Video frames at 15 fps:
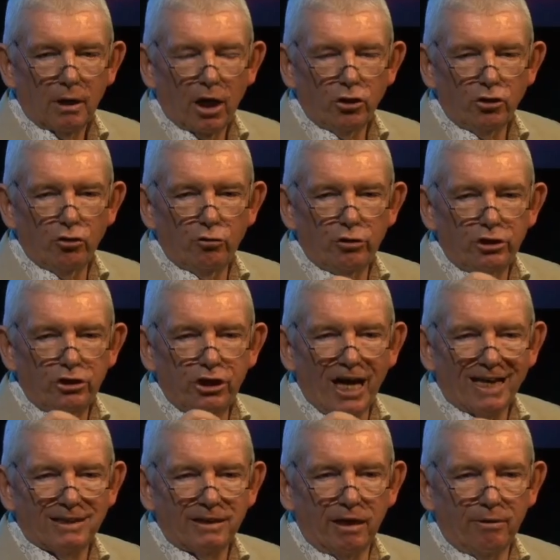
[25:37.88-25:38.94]
and you
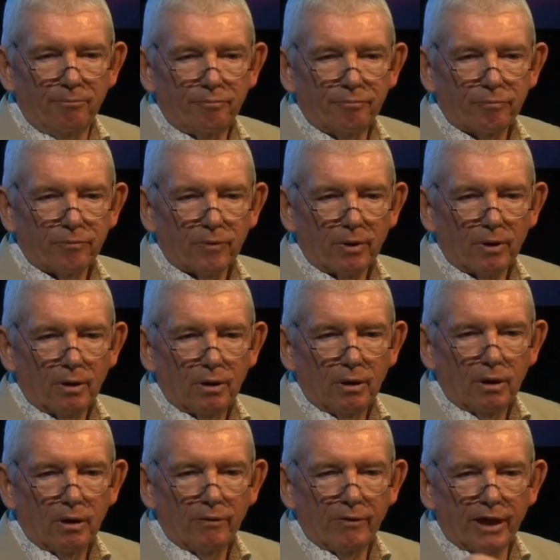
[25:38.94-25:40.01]
reject him,
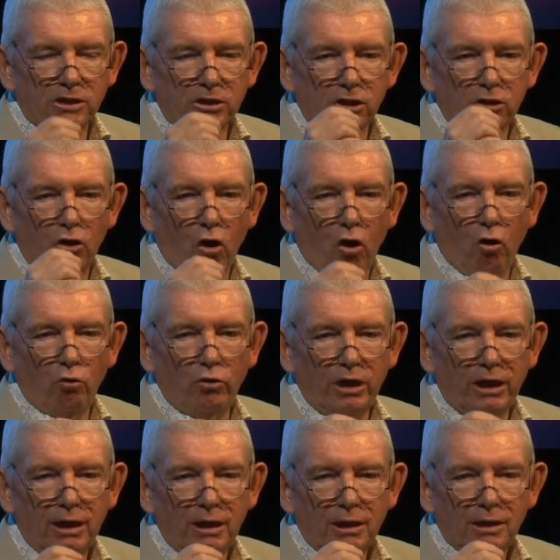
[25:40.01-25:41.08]
that's the
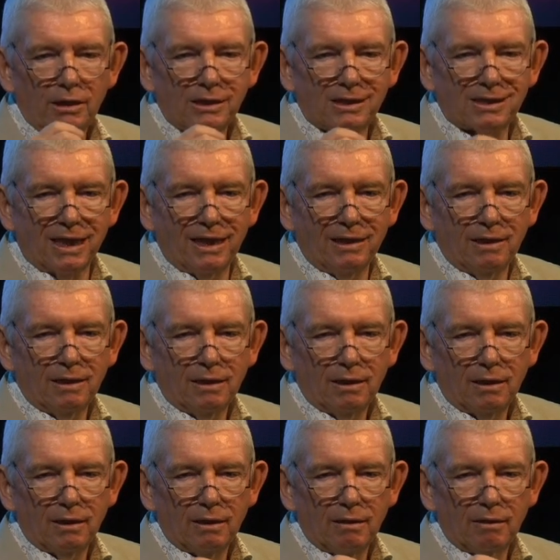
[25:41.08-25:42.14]
only sin
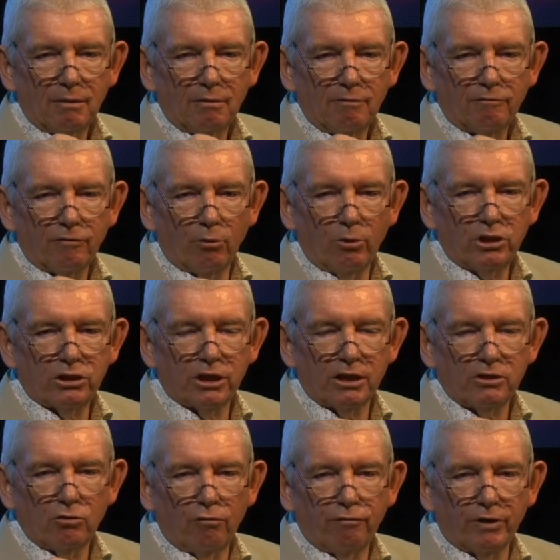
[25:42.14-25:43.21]
for which
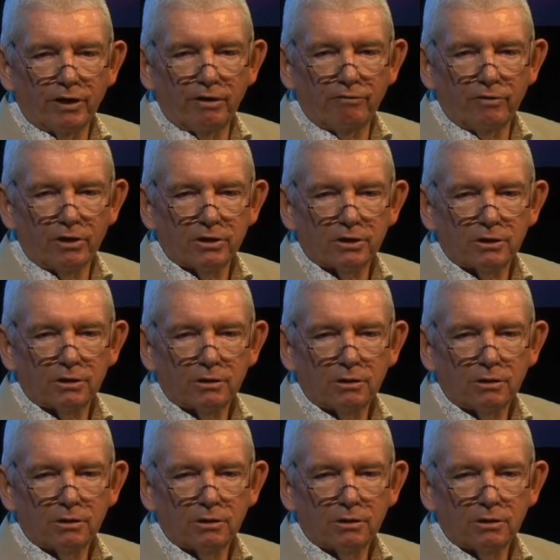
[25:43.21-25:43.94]
there's no forgiveness.